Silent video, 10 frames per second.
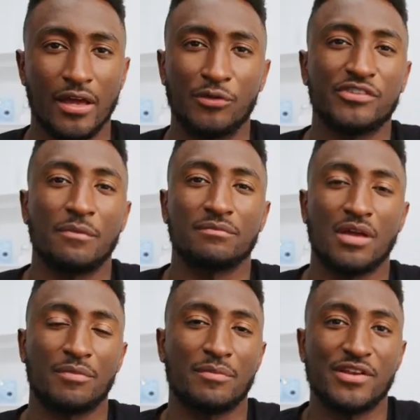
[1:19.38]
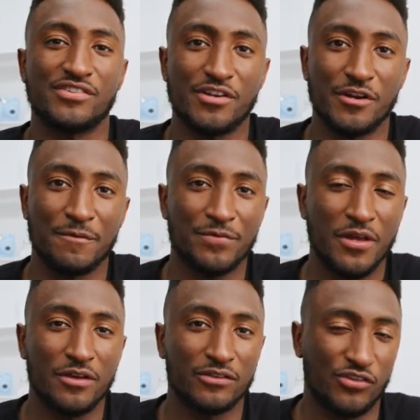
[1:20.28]
Hey, what's up? MKBHD here.
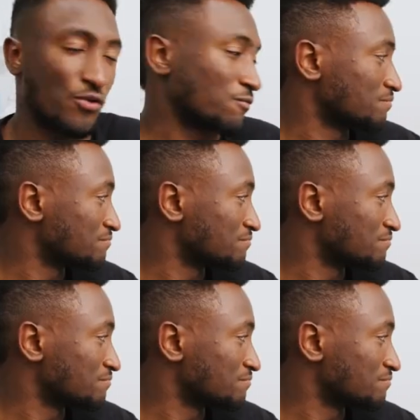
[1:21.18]
So,